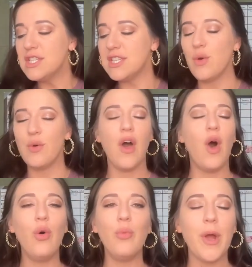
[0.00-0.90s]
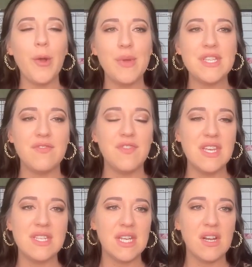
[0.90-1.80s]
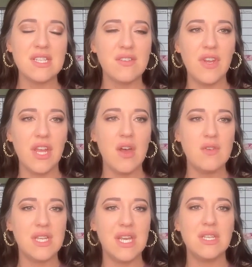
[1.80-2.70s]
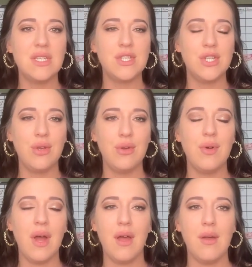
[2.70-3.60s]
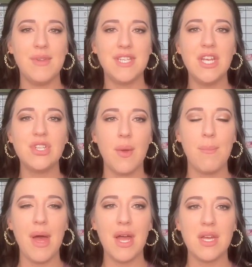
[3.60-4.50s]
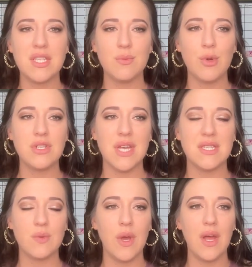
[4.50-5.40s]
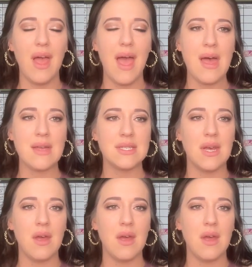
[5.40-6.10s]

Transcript: So the whole purpose of these series of videos is to teach my customers as well as